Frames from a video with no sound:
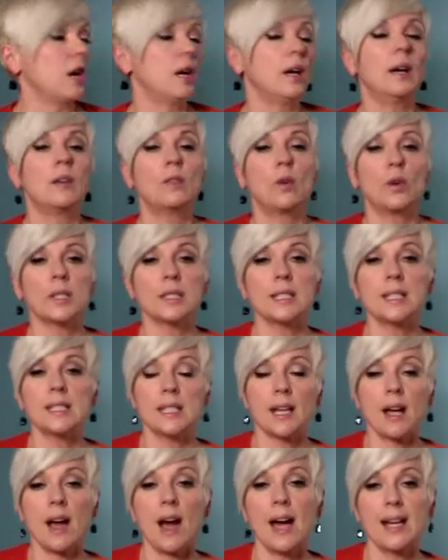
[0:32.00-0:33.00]
Of course,
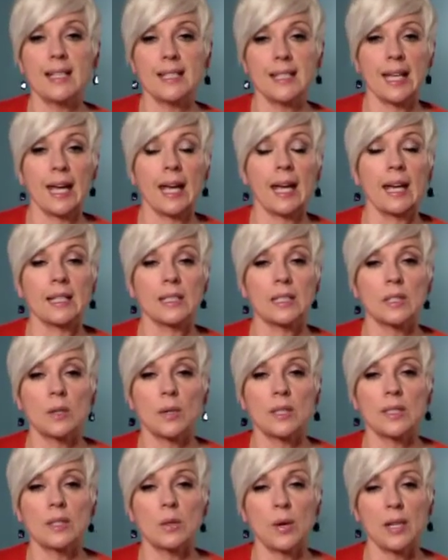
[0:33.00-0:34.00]
it's a guy singing it,
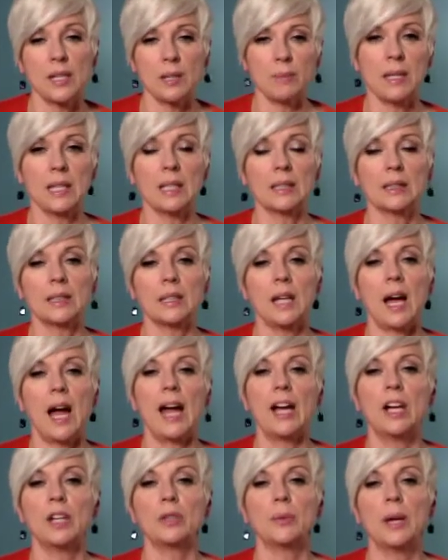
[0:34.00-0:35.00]
so it's going to be in a little
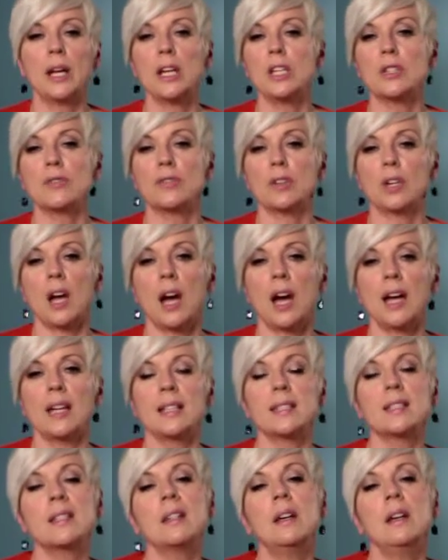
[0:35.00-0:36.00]
higher range for
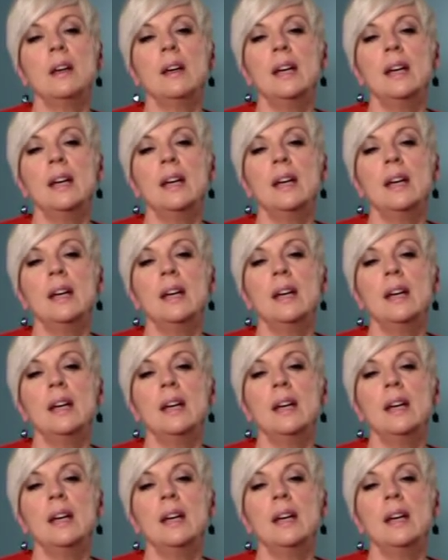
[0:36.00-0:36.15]
guys.